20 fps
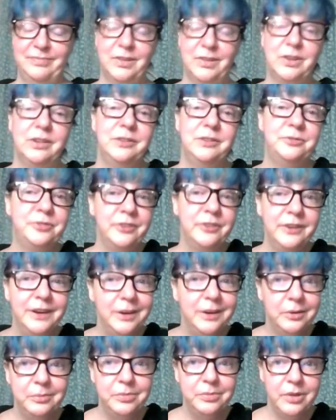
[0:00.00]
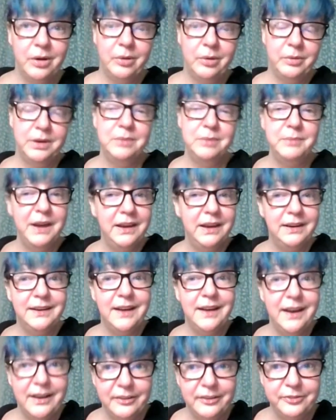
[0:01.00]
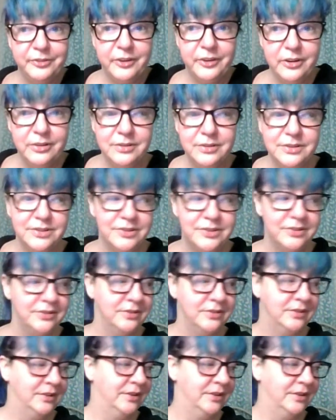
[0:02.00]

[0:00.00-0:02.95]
Good for him, though. He made an effort.